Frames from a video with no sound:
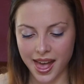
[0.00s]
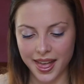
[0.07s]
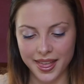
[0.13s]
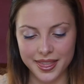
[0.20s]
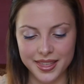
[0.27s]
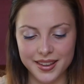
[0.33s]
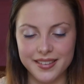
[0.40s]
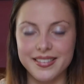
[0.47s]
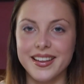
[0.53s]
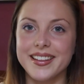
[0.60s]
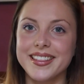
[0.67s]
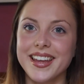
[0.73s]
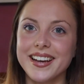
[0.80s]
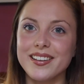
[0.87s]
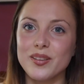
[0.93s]
This
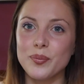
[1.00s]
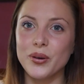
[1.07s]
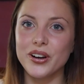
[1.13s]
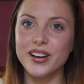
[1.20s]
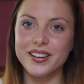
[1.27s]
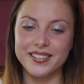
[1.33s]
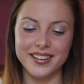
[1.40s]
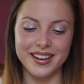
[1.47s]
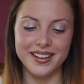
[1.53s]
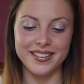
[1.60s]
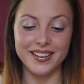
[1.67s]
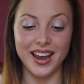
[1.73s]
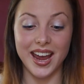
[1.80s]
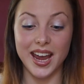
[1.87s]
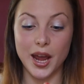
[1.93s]
next product is
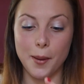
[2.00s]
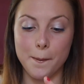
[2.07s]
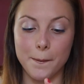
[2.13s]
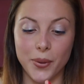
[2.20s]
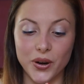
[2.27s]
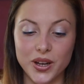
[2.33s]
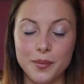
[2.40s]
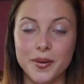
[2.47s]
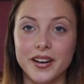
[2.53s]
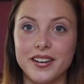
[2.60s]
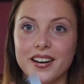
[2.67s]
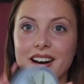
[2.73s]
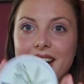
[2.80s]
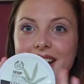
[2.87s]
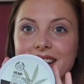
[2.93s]
a body
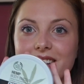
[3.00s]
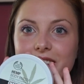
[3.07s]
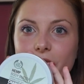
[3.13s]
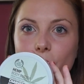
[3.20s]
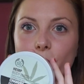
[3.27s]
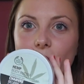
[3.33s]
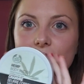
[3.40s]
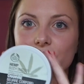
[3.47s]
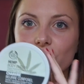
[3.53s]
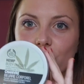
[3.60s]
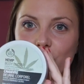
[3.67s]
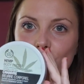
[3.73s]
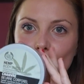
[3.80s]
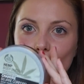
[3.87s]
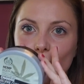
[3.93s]
butter, and it's one of
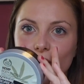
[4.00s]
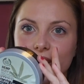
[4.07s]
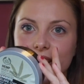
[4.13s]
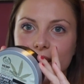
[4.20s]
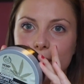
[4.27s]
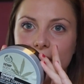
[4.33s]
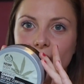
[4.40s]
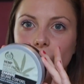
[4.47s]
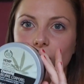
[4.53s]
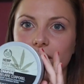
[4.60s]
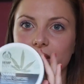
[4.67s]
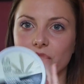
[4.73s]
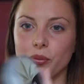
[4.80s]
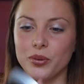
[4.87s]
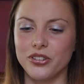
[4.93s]
those really big
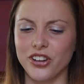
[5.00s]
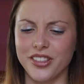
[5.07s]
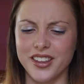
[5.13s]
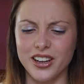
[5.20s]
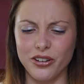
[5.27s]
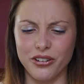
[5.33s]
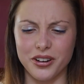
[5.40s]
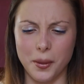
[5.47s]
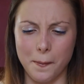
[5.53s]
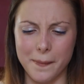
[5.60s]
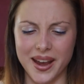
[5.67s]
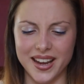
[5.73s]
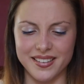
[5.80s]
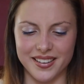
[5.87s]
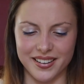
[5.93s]
ones, which I think are an
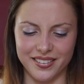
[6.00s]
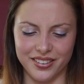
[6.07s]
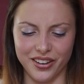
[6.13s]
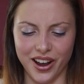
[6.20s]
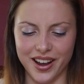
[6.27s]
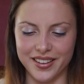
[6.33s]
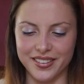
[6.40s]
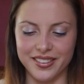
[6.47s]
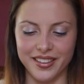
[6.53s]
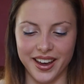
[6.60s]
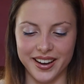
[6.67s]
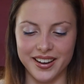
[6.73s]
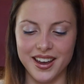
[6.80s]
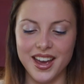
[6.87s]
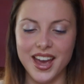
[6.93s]
amazing size.
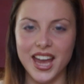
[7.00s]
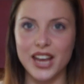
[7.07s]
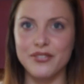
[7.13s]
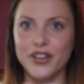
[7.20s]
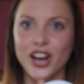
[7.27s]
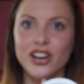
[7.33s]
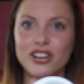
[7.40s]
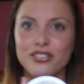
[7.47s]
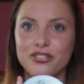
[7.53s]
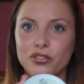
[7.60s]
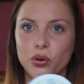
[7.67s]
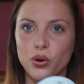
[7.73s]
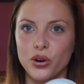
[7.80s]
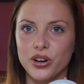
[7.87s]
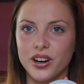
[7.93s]
Like, if I could
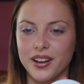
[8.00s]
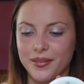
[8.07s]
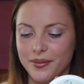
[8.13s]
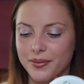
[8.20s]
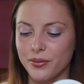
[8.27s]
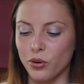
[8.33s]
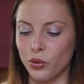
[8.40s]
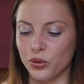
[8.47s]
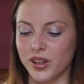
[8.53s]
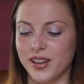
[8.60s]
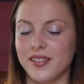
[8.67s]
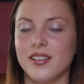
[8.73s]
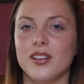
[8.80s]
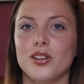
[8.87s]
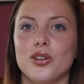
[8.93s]
afford all
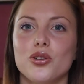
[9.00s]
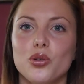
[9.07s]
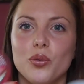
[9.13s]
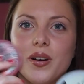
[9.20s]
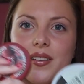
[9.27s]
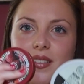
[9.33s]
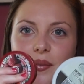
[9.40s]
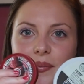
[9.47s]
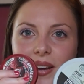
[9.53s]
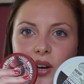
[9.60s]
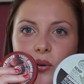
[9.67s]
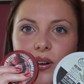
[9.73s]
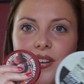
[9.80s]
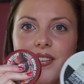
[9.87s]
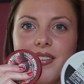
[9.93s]
these little ones and big
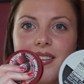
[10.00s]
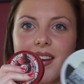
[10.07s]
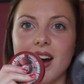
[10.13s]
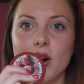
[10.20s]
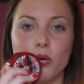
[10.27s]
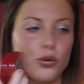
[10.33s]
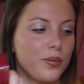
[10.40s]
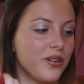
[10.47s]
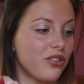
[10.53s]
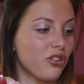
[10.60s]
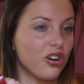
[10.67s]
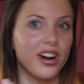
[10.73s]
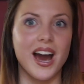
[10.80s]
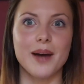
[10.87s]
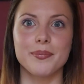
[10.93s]
ones, I would be so
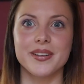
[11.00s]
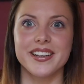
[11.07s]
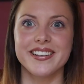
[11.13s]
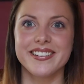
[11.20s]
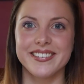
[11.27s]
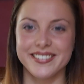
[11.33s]
happy.